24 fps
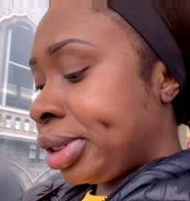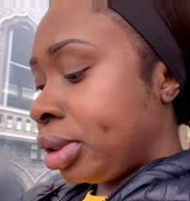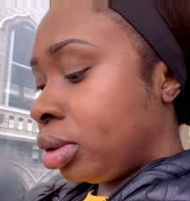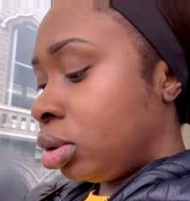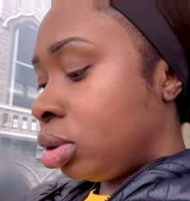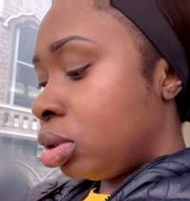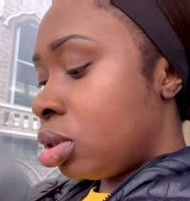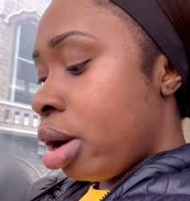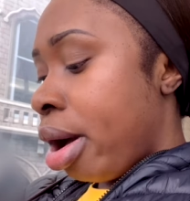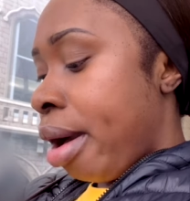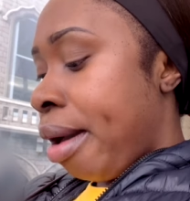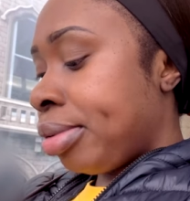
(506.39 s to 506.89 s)
I
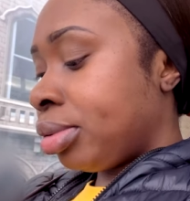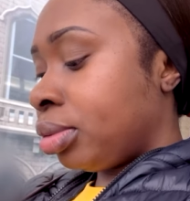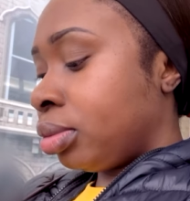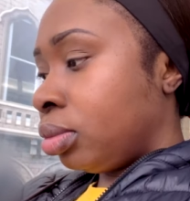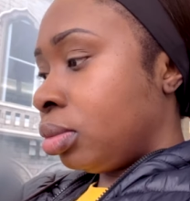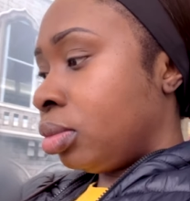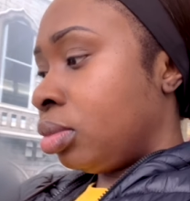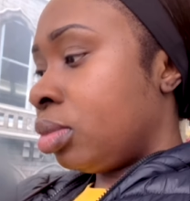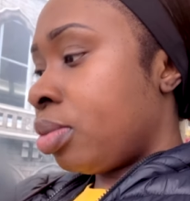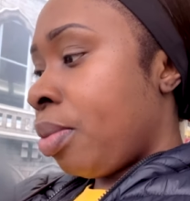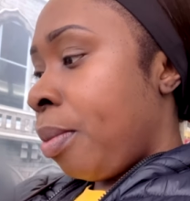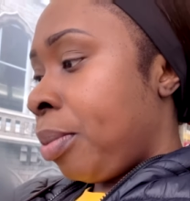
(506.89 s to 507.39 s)
think it's
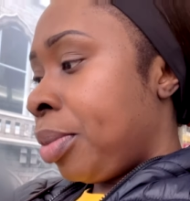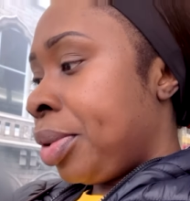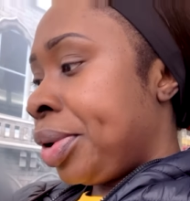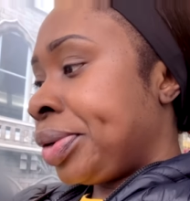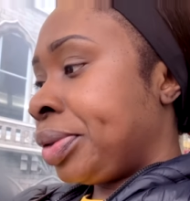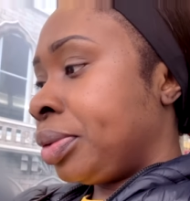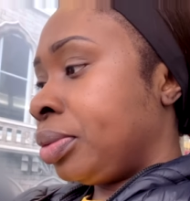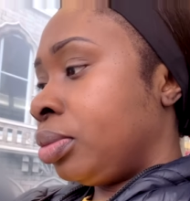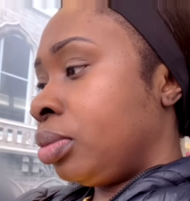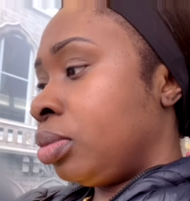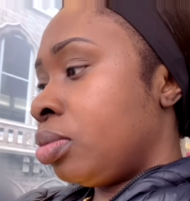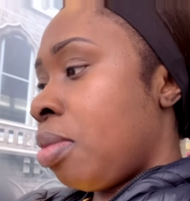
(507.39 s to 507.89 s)

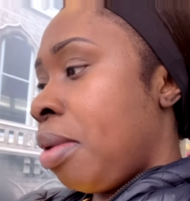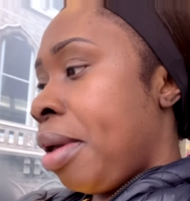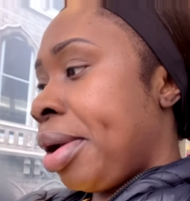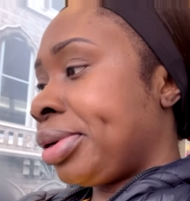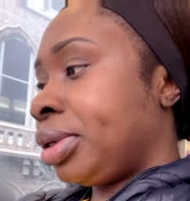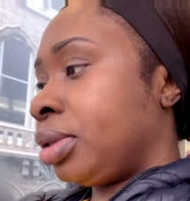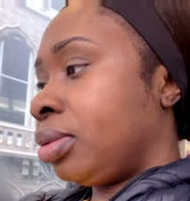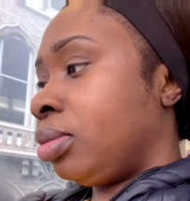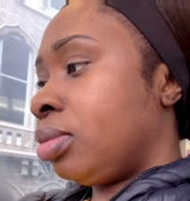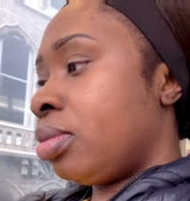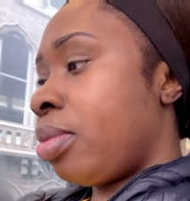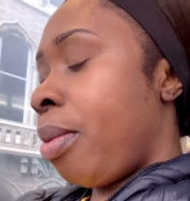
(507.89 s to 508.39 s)
£4.50 or £5,
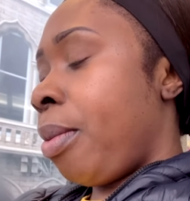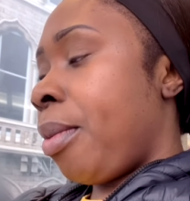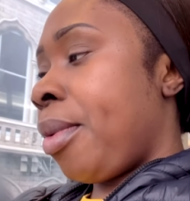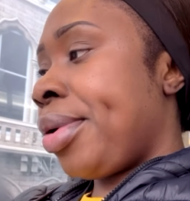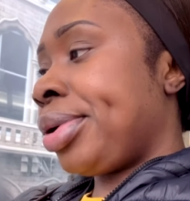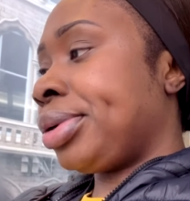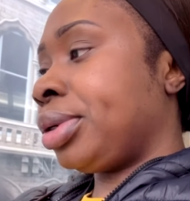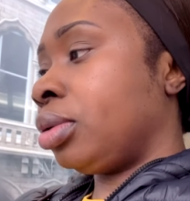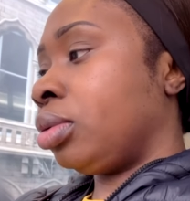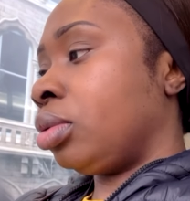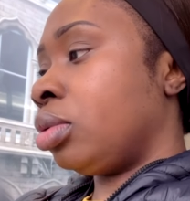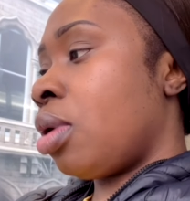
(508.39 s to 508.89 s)
I can't
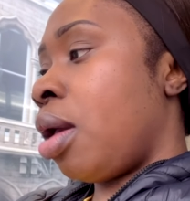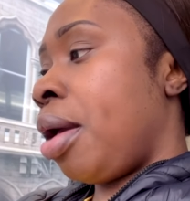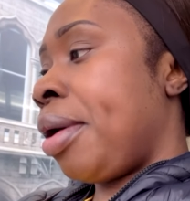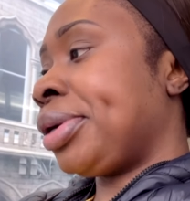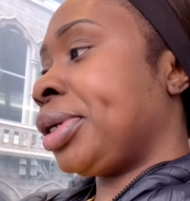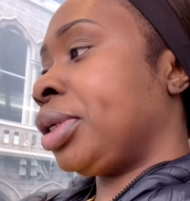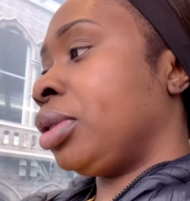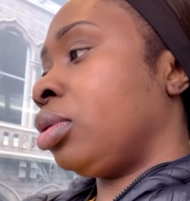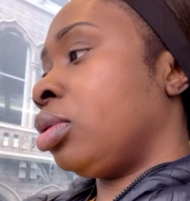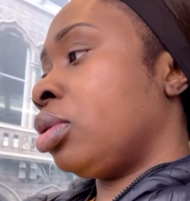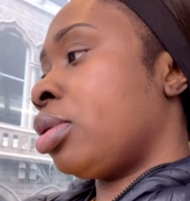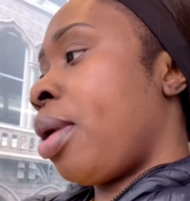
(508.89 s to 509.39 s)
remember
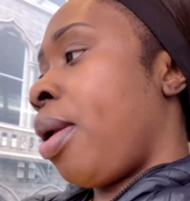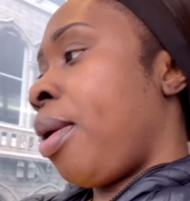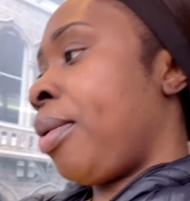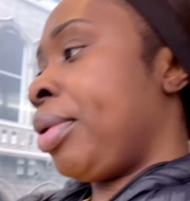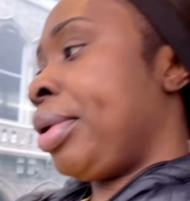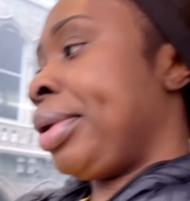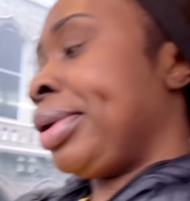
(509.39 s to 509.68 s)
honestly,